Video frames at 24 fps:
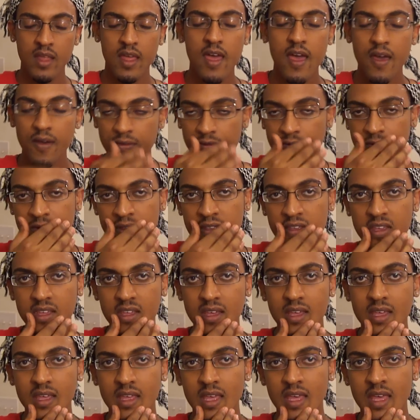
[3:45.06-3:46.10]

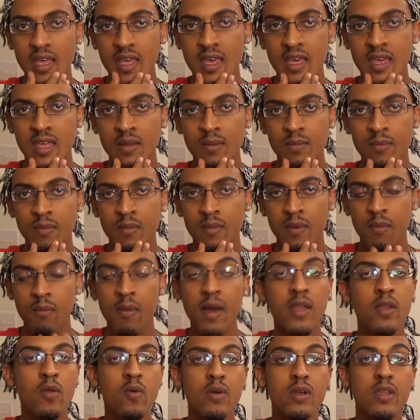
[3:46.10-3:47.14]
ethnic and
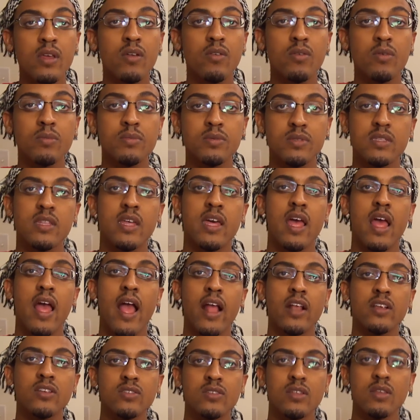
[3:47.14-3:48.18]
minority groups that
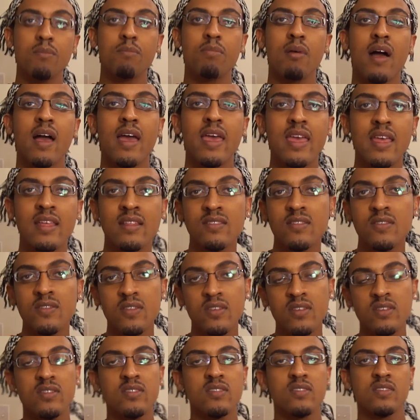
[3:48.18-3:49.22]
actually buy into
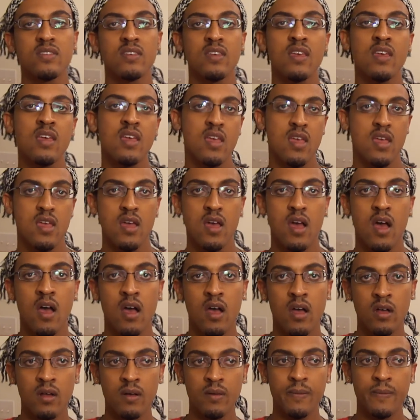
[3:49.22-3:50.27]
this,
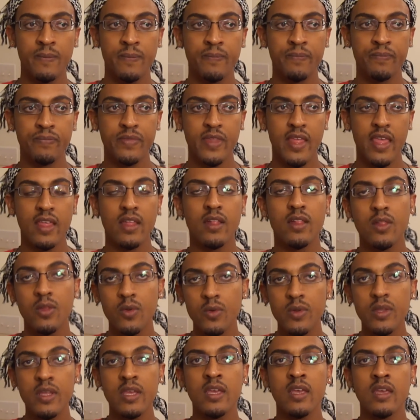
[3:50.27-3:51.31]

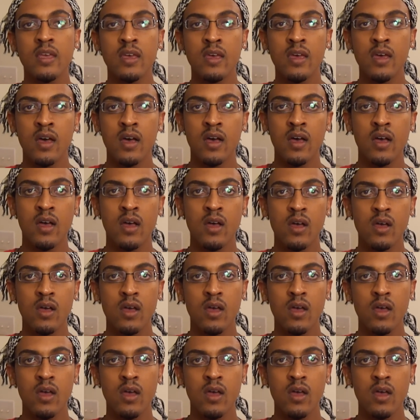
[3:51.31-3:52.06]
including, I